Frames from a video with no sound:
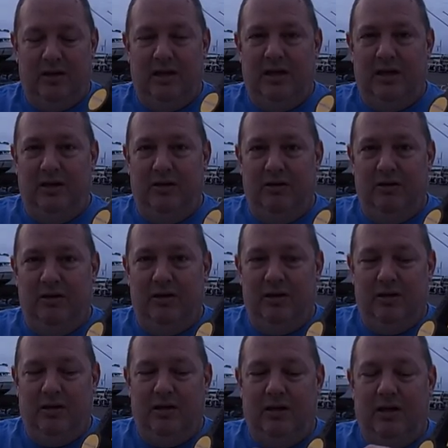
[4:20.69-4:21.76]
here
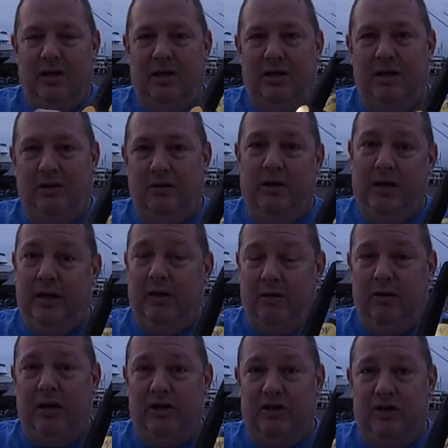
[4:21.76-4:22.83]
and here, or
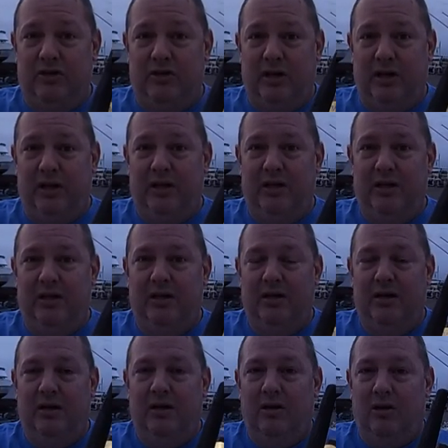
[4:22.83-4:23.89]
here, I should say,
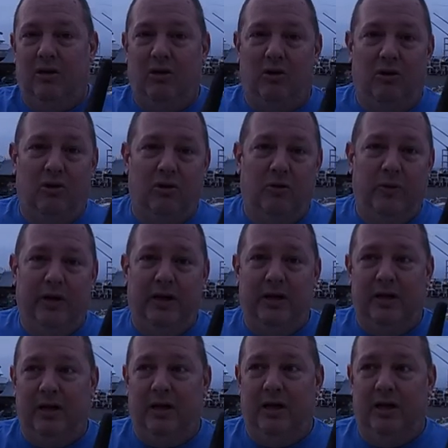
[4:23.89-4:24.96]
all the way
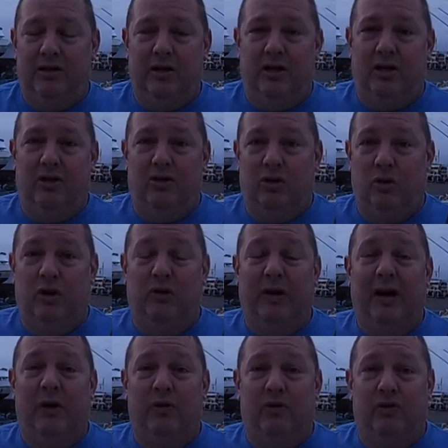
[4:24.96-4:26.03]
to a
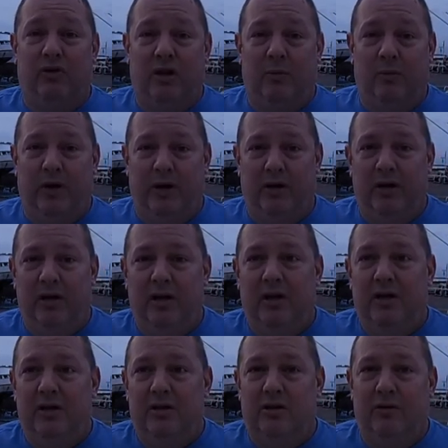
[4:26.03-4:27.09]
ground somewhere
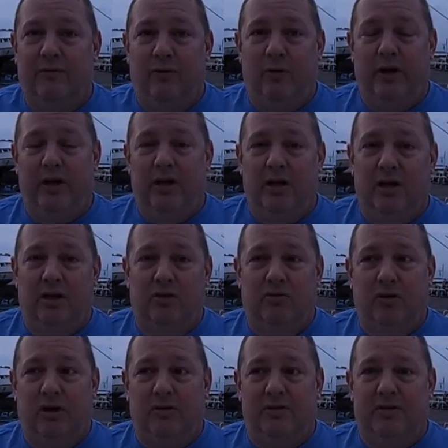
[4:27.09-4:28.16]
to avoid
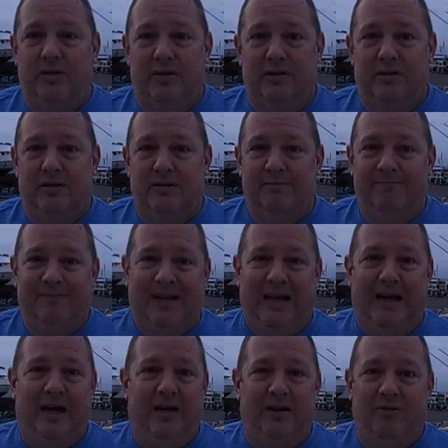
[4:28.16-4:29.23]
electrolysis.
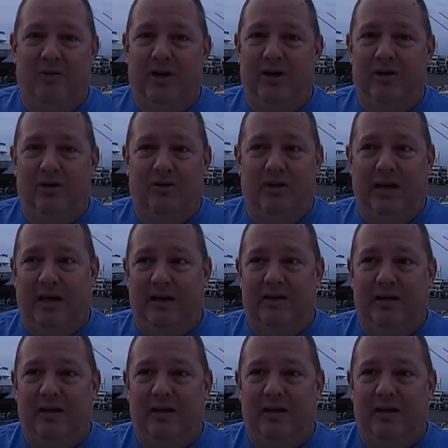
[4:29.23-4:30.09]
I didn't want to do that.